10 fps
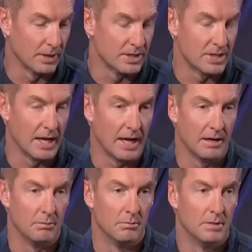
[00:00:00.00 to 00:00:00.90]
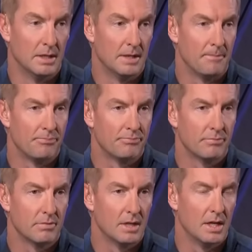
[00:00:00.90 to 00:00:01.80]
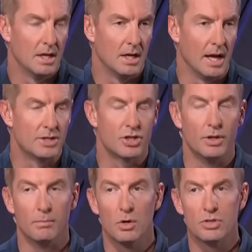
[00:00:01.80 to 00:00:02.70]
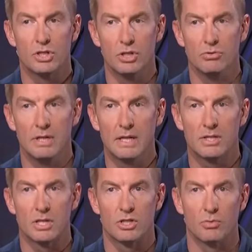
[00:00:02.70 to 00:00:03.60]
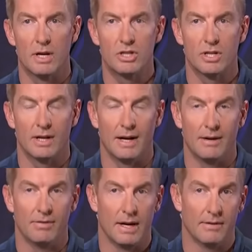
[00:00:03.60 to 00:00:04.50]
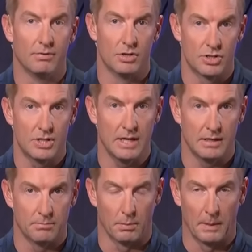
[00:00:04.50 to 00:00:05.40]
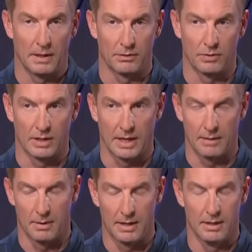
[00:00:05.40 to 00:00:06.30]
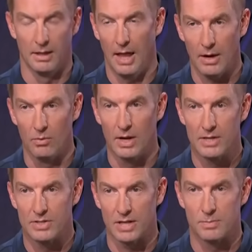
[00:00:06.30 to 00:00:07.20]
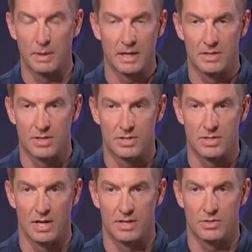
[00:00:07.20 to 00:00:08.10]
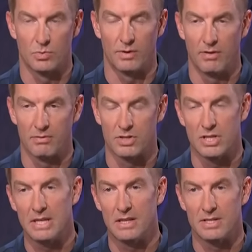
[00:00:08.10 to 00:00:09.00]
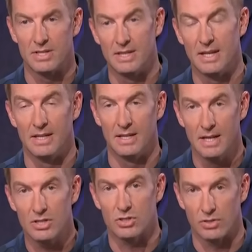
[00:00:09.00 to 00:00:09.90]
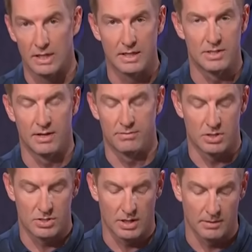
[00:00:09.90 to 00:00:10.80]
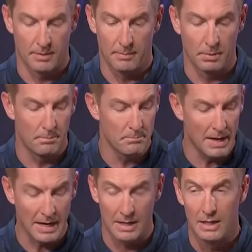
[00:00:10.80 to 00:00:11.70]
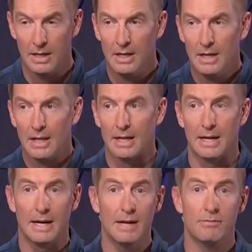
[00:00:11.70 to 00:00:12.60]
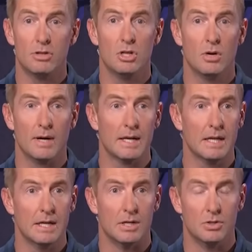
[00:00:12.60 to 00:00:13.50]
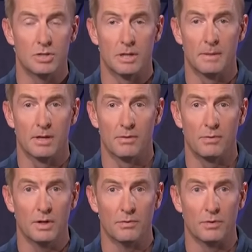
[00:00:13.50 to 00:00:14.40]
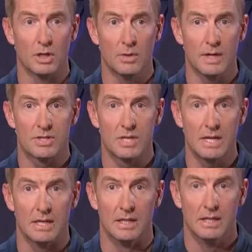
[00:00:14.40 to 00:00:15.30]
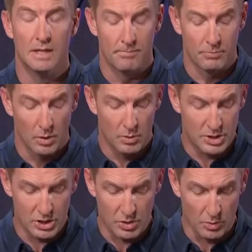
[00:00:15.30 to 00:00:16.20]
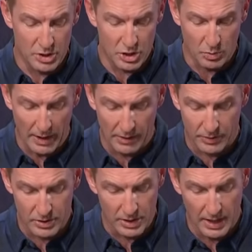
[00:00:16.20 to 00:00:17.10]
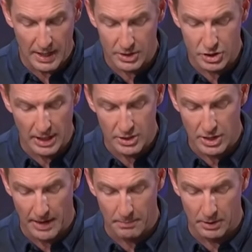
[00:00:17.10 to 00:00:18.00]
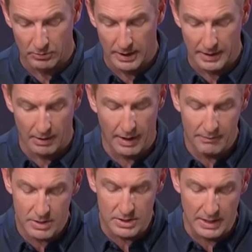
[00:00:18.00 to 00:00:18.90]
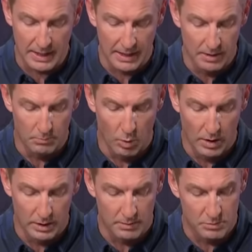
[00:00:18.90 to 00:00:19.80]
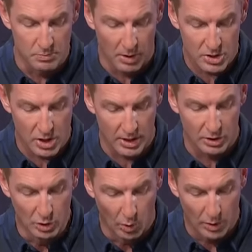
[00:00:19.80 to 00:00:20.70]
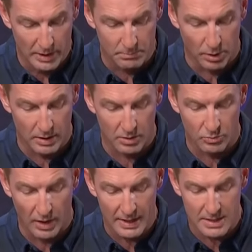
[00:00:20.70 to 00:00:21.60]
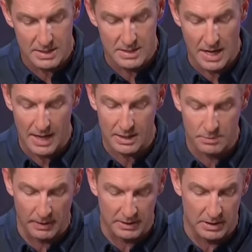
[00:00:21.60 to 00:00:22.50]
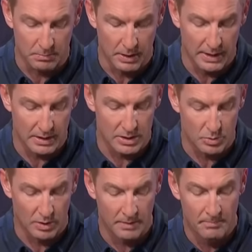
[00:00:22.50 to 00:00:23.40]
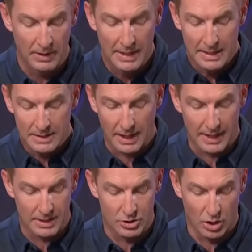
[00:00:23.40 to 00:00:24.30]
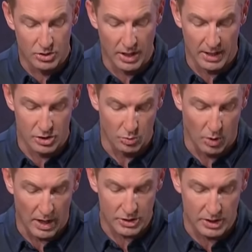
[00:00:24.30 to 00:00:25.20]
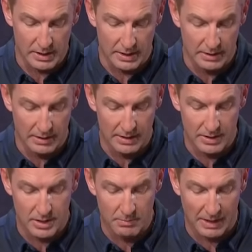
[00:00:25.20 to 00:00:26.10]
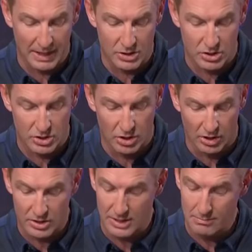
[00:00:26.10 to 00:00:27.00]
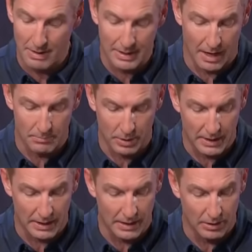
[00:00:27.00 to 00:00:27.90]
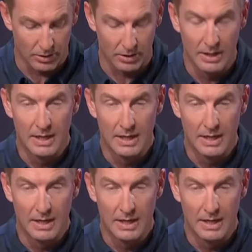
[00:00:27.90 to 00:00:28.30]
this game, it's the most unique situation I've ever seen preparing for a game. And in a lot of ways, that's because it's we've never seen this in history, as I was just talking about. But man, like, I have no idea who's going to be on the field for USC, which is wild. There's a lot of change happening right now. Obviously, Caleb Williams, Marshawn Lloyd, Brendan Rice, not expected to play in this one. Taj Washington led the team in catches and yards. He may not play either,